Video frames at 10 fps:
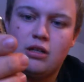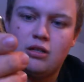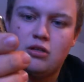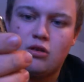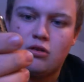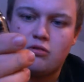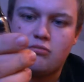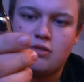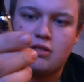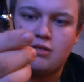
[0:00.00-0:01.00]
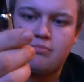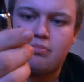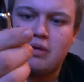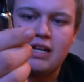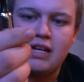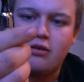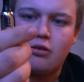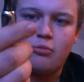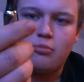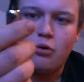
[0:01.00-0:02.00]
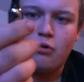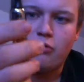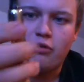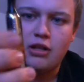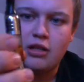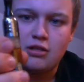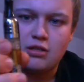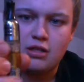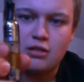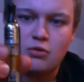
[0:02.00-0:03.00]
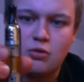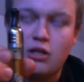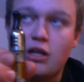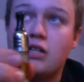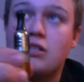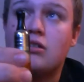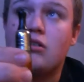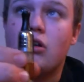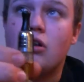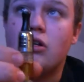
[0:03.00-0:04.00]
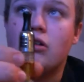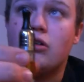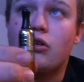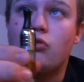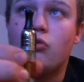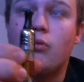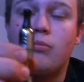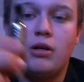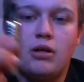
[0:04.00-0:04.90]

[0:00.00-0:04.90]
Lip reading: It's not plain or boring or anything. It's quite nice. It's got all your chrome.